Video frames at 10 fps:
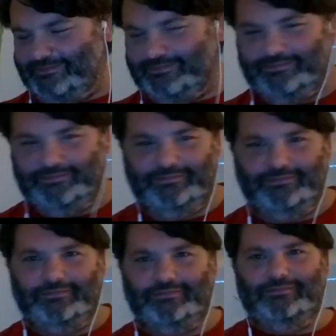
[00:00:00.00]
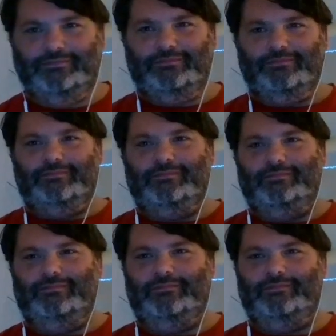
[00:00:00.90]

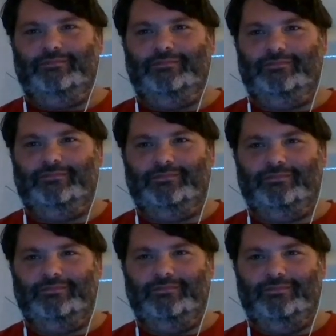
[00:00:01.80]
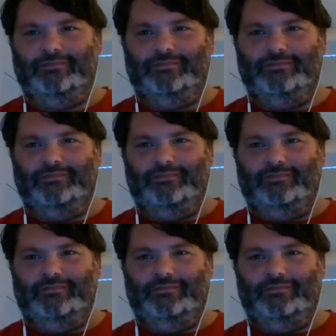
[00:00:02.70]
(not speaking)